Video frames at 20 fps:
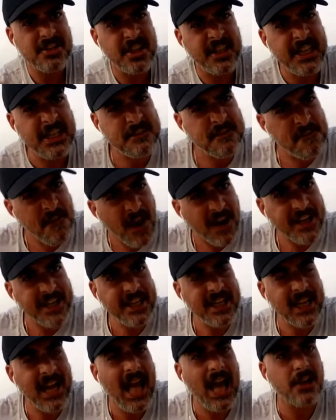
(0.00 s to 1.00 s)
to these
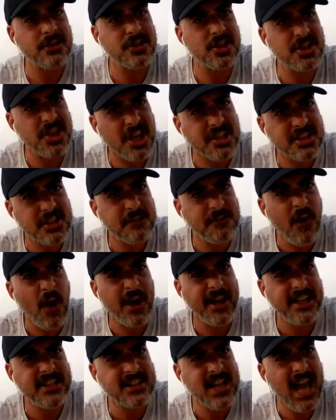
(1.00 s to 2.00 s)
fucking clowns, to justify
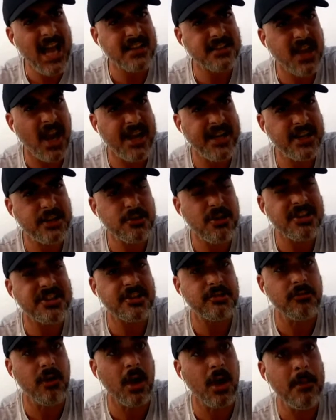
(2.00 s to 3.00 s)
these clowns going in the
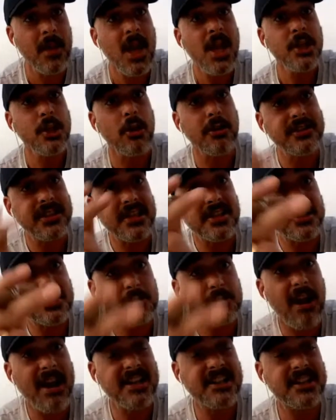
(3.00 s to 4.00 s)
dressing room, you're a
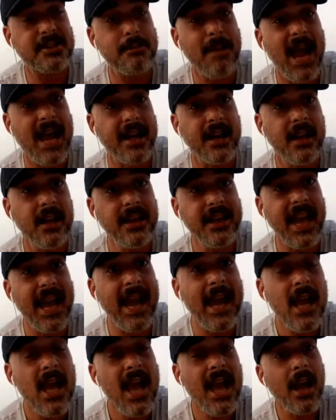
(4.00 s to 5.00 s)
disgrace, man,
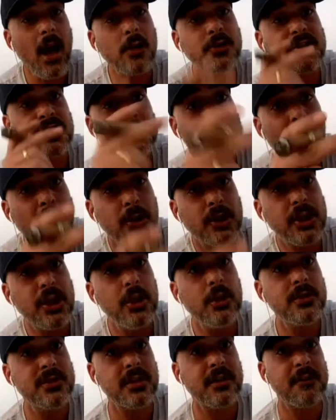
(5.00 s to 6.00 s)
yeah? And I'll smoke
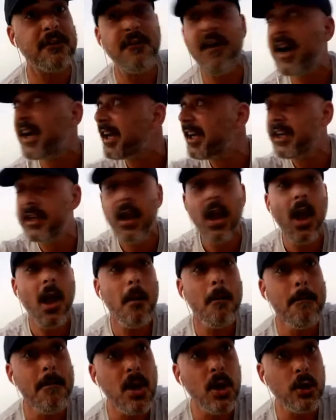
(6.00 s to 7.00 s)
you to the fucking
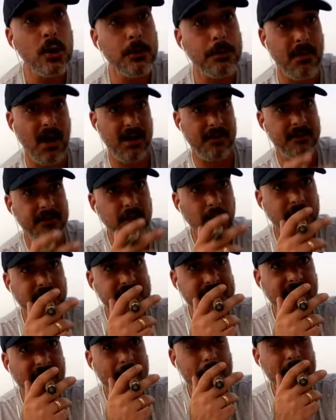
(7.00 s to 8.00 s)
moon, bruv. You
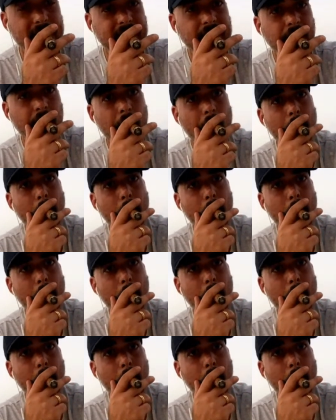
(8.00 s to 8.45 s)
understand me?